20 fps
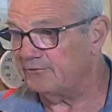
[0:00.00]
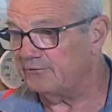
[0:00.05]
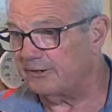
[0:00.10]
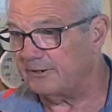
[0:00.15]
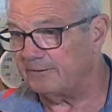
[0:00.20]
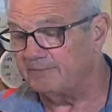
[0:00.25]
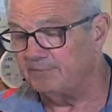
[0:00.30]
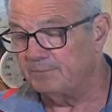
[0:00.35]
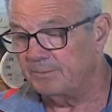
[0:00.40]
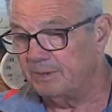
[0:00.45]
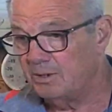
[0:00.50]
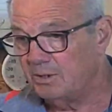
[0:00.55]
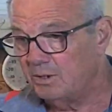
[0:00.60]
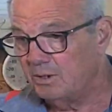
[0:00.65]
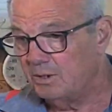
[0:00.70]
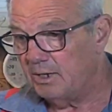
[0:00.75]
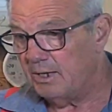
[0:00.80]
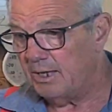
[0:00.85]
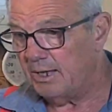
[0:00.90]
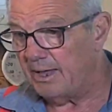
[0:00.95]
And
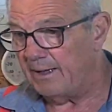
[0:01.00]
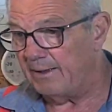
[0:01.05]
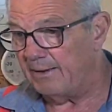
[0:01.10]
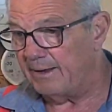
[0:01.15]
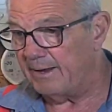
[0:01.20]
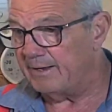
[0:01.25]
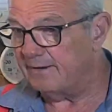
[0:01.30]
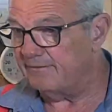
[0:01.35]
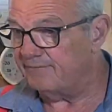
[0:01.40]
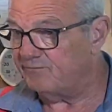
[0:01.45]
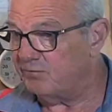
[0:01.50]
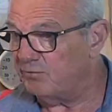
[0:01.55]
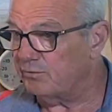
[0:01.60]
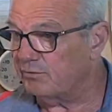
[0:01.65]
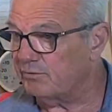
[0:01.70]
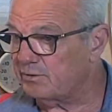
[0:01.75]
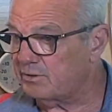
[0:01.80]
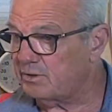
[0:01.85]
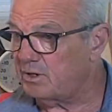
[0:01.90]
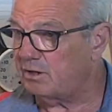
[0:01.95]
if your
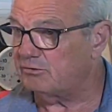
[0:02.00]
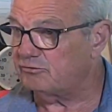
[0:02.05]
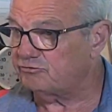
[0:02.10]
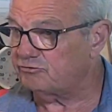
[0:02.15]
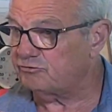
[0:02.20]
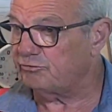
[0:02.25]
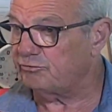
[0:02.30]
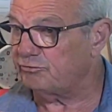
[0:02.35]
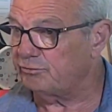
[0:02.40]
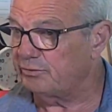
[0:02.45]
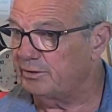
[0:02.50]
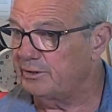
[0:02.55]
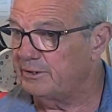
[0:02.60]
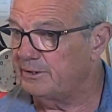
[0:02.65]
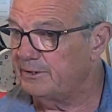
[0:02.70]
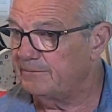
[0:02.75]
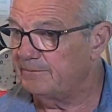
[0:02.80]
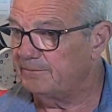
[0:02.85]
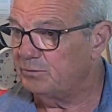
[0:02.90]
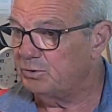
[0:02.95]
culture
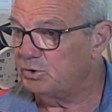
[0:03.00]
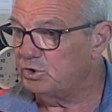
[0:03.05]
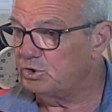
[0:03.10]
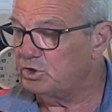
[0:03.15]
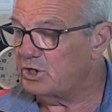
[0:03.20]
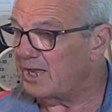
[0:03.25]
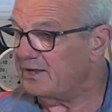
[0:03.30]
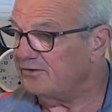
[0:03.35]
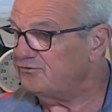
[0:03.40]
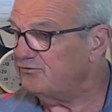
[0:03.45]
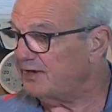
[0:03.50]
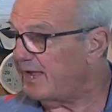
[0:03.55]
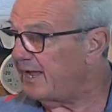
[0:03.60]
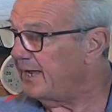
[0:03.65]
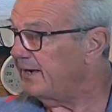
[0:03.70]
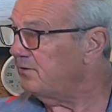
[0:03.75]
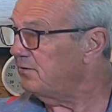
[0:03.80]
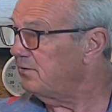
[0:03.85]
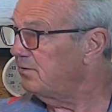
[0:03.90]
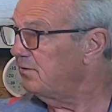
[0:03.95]
does
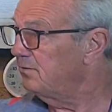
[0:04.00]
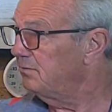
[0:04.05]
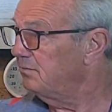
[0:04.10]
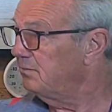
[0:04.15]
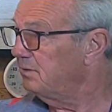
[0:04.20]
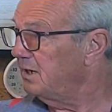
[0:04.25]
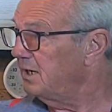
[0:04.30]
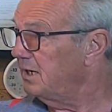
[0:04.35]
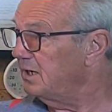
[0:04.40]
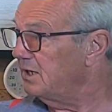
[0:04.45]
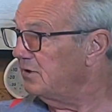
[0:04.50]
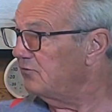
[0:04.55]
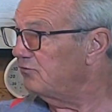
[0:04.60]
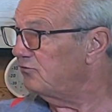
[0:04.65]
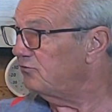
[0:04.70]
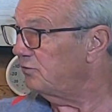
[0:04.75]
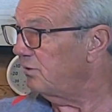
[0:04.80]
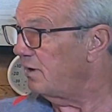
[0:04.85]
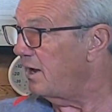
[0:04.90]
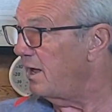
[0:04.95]
that, it
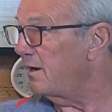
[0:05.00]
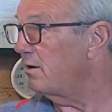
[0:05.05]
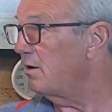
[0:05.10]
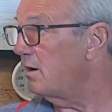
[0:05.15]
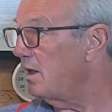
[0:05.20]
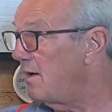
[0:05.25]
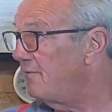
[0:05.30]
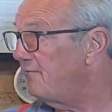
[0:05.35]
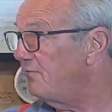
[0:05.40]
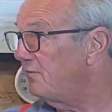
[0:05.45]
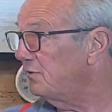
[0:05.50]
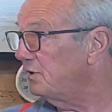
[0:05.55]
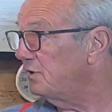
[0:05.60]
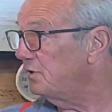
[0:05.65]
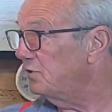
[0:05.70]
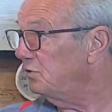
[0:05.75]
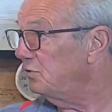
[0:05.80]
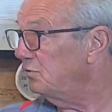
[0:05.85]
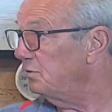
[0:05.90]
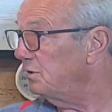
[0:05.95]
is unlawful to
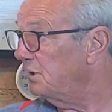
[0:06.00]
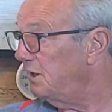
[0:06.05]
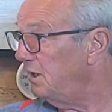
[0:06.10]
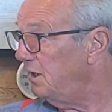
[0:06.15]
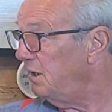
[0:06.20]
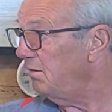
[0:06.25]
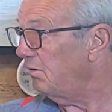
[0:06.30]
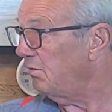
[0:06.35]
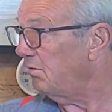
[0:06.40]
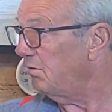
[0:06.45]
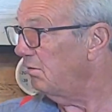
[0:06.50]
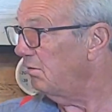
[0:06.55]
do it here.